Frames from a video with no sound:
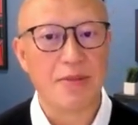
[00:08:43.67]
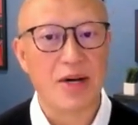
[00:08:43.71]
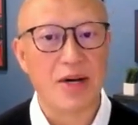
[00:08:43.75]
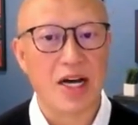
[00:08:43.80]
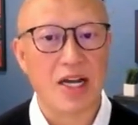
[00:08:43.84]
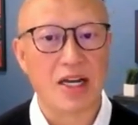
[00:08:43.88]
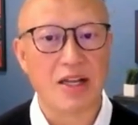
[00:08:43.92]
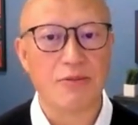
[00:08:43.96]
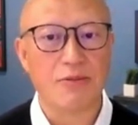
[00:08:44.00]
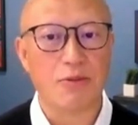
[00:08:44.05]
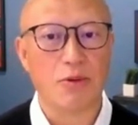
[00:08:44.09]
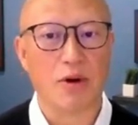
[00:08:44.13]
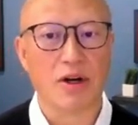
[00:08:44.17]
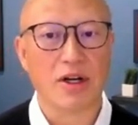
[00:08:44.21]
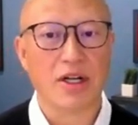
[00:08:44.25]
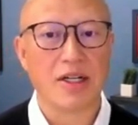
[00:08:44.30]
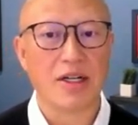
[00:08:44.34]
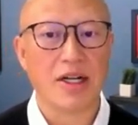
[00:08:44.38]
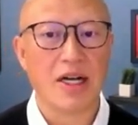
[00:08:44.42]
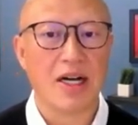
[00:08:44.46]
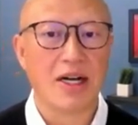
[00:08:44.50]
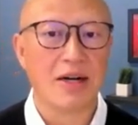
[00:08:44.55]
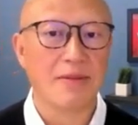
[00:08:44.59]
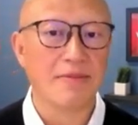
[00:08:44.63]
body of work,
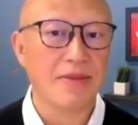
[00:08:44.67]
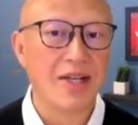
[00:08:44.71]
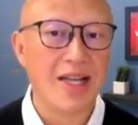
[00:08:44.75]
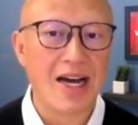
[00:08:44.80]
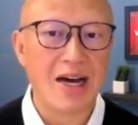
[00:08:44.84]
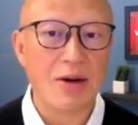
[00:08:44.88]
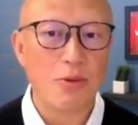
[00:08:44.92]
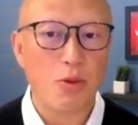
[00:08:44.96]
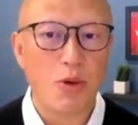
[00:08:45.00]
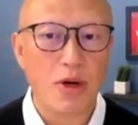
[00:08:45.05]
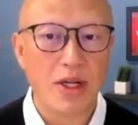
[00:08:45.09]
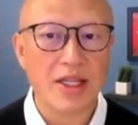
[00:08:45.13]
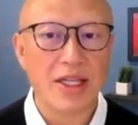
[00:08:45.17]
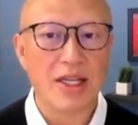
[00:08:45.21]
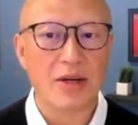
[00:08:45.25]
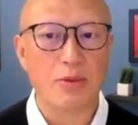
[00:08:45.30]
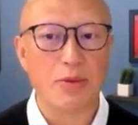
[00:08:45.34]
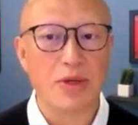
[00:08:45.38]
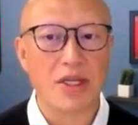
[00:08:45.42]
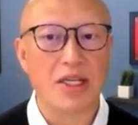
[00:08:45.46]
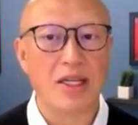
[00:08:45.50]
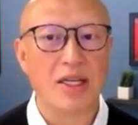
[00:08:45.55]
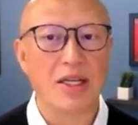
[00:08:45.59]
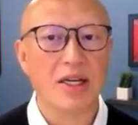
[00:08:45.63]
um, not one that
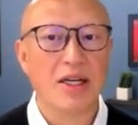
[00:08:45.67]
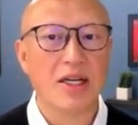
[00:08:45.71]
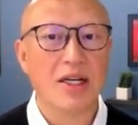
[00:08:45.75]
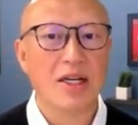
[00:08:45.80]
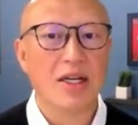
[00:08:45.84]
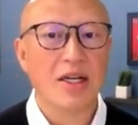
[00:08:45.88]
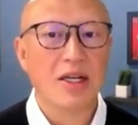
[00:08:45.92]
we